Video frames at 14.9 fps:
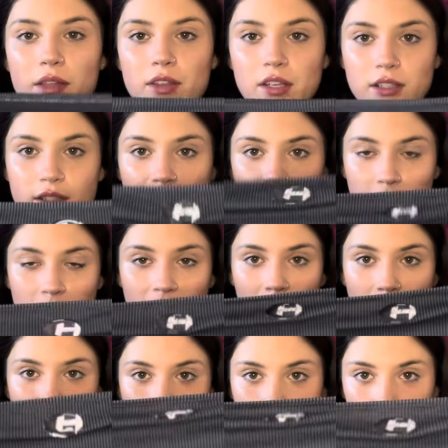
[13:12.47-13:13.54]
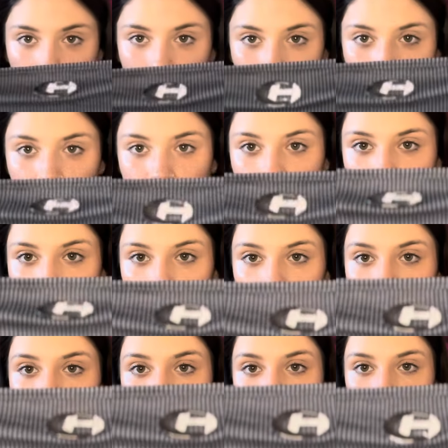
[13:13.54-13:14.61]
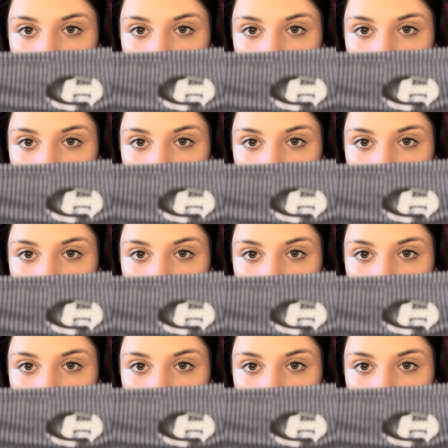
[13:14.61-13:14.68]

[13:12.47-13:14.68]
this weekend, because I'm going out this weekend.